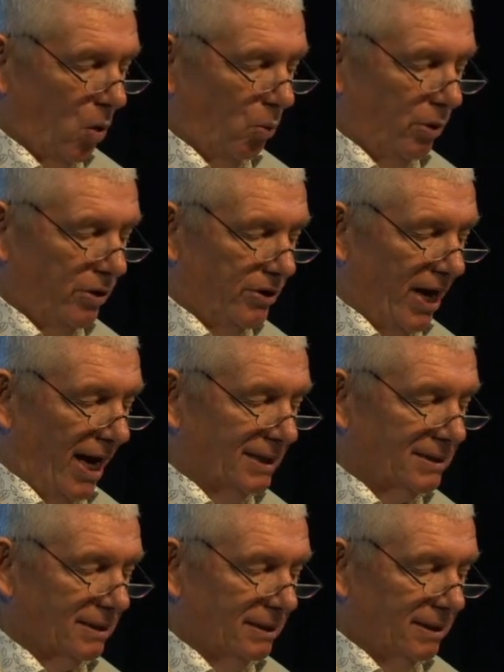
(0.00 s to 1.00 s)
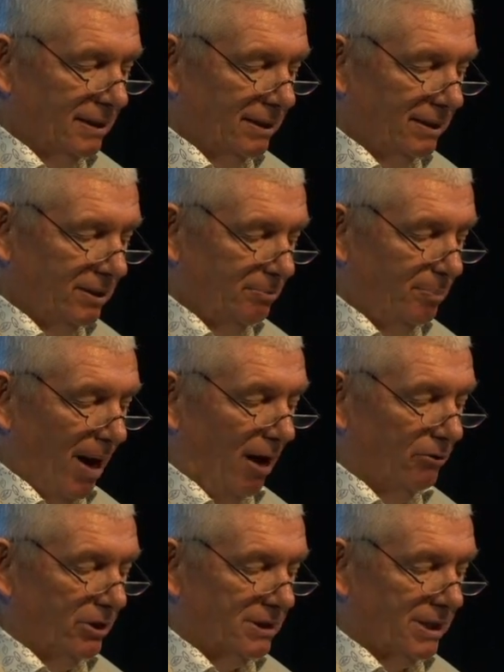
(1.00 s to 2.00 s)
With that, he
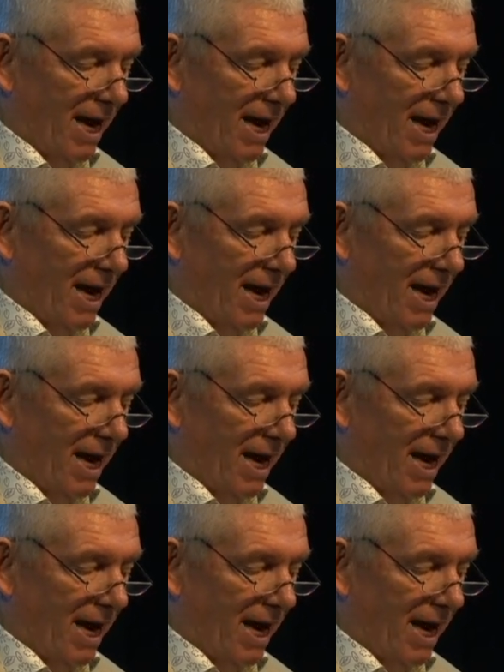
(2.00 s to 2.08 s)
bowed his